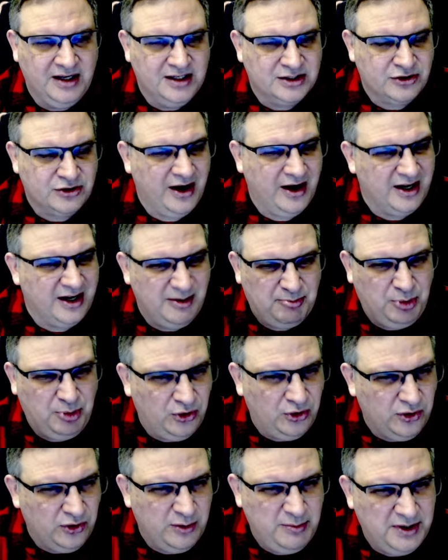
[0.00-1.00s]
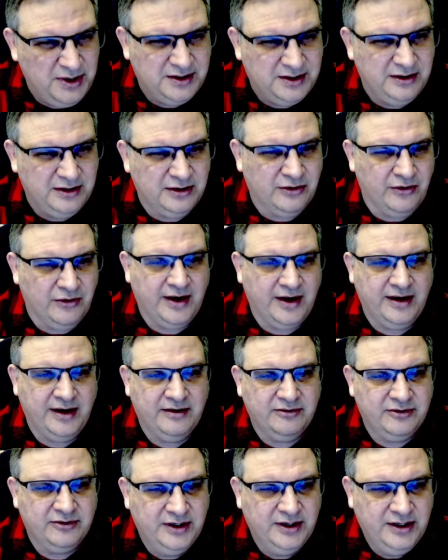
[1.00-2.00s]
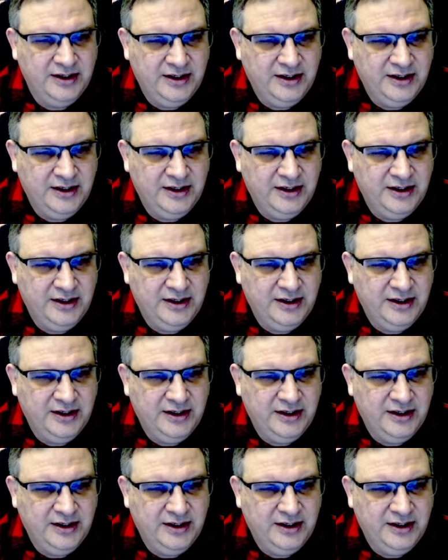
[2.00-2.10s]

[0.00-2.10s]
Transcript: trying to pull them into the grave.